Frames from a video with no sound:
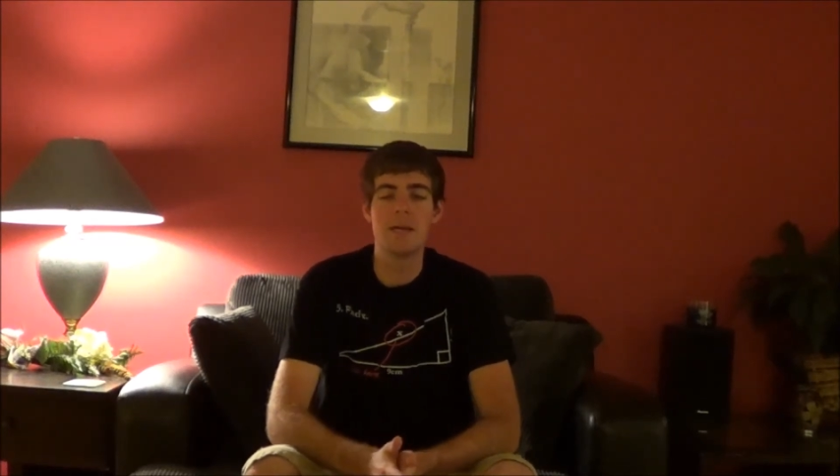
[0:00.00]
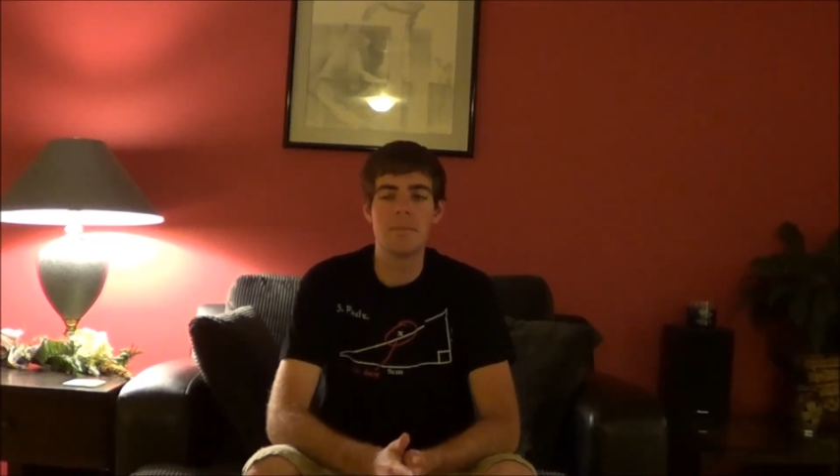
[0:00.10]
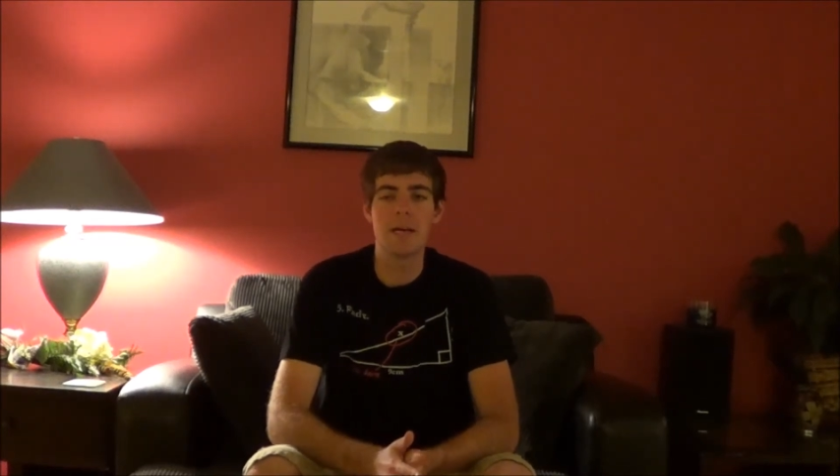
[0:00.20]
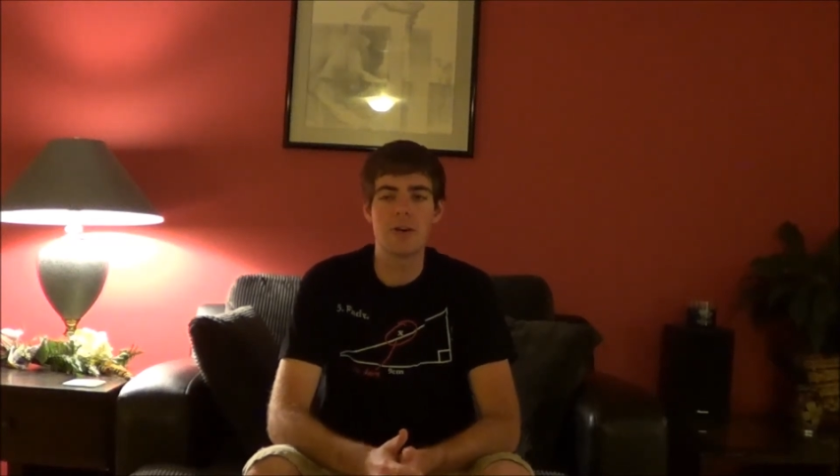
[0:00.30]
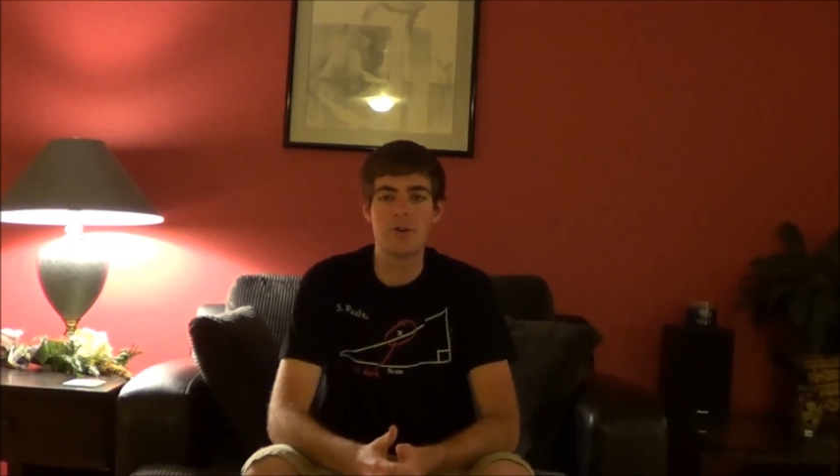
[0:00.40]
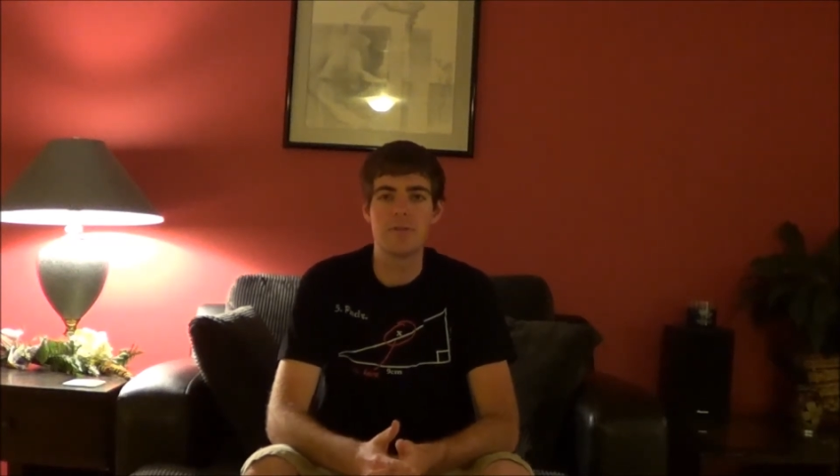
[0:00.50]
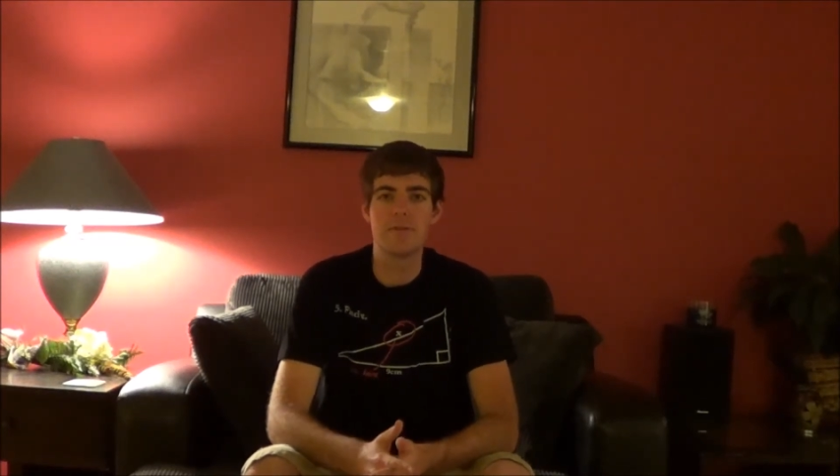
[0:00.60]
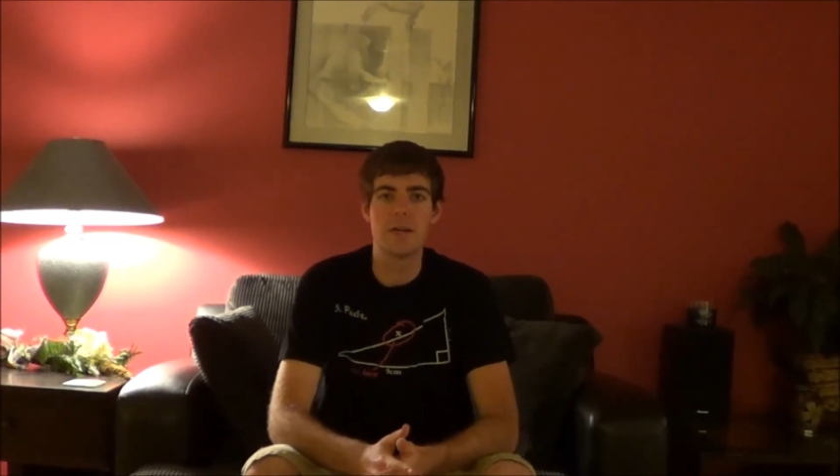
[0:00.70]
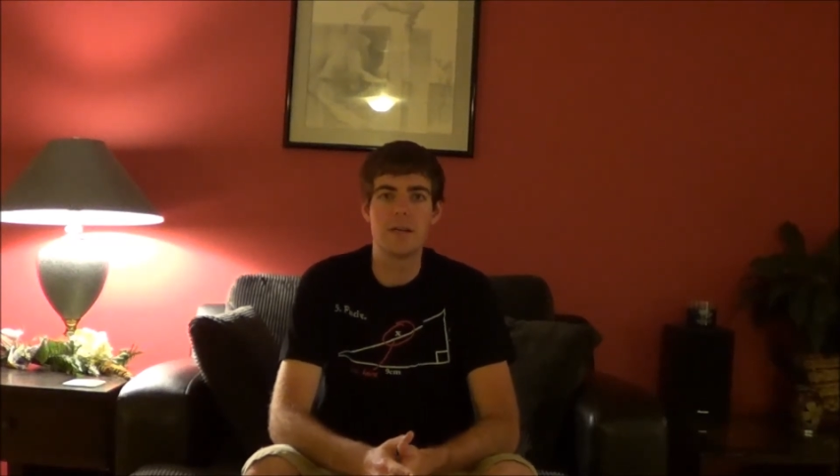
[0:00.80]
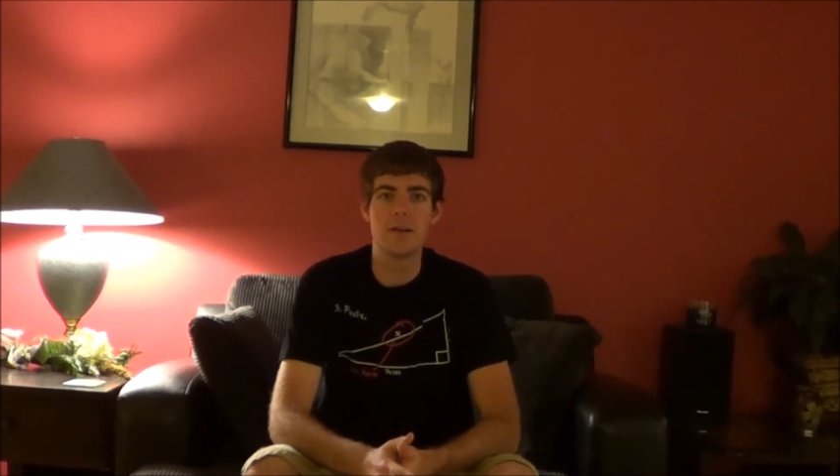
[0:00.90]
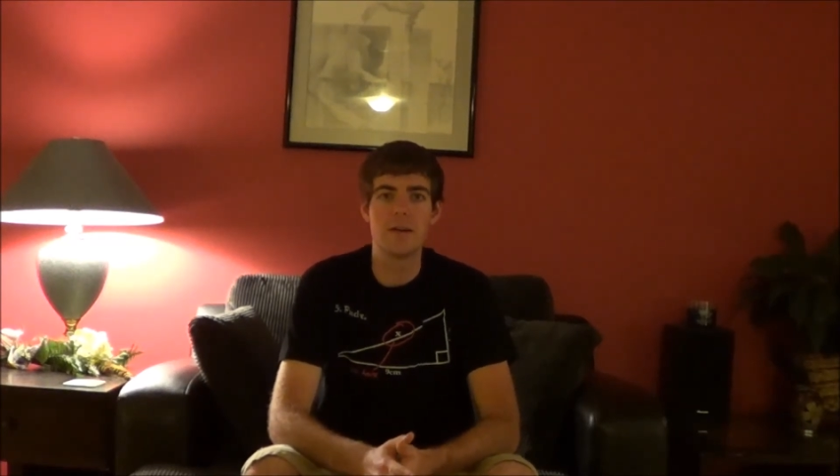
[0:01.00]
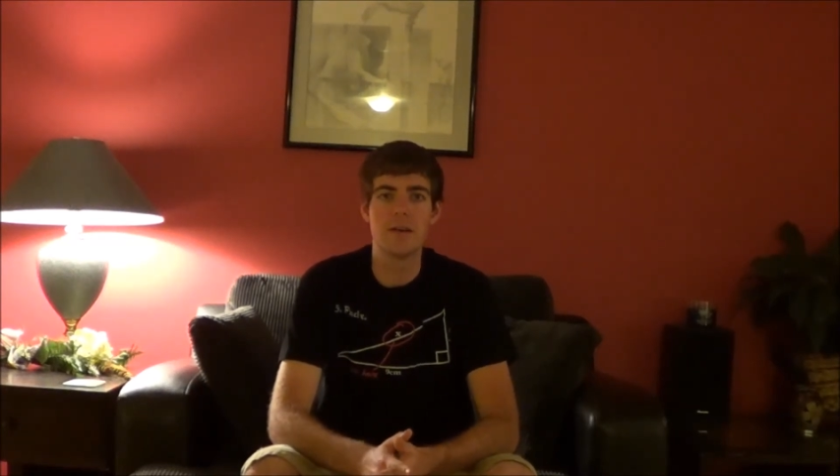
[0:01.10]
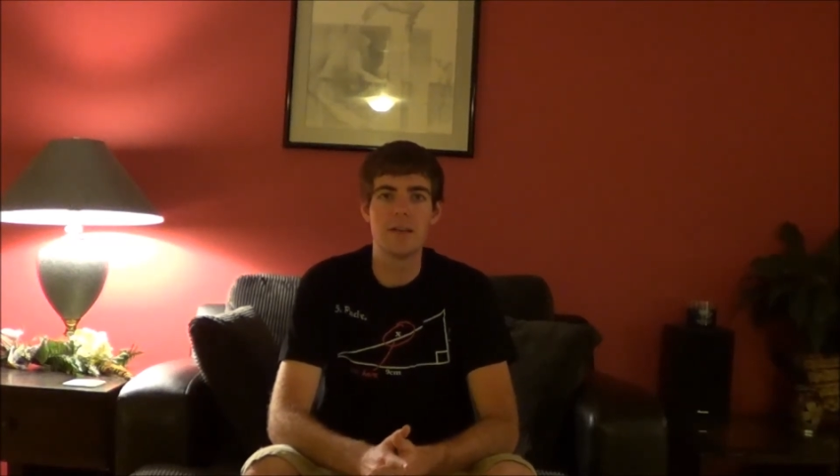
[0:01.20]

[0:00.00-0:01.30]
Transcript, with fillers: and my girlfriend